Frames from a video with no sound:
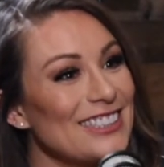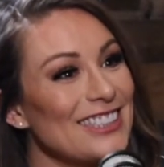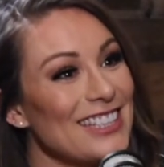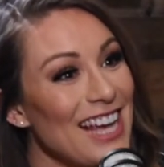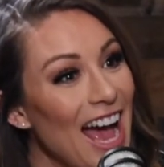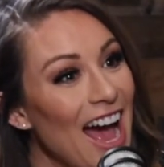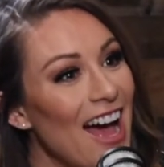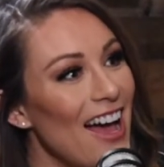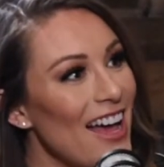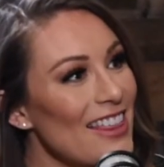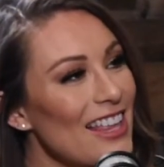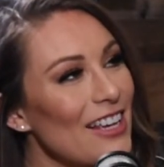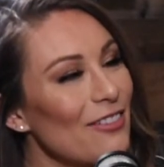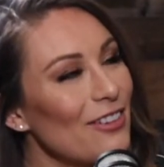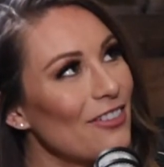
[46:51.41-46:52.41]
Yeah, I
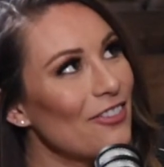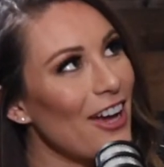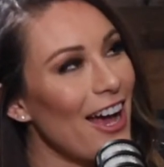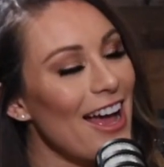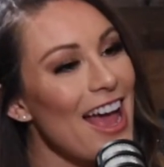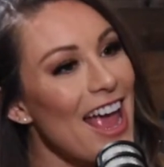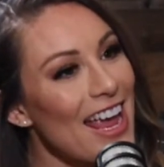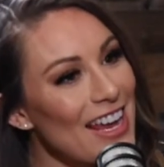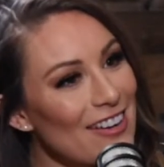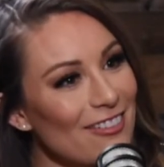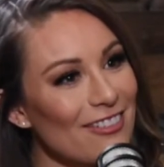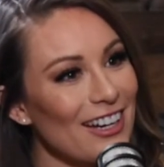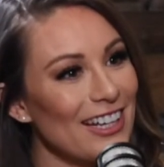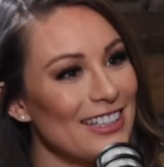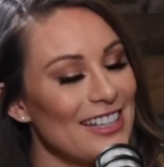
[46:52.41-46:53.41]
think we've got 8
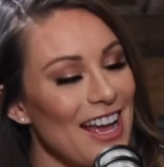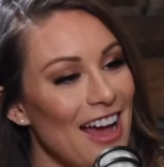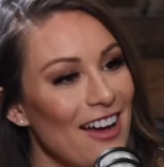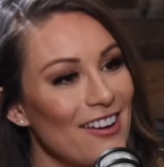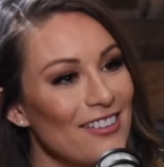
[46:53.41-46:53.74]
right now.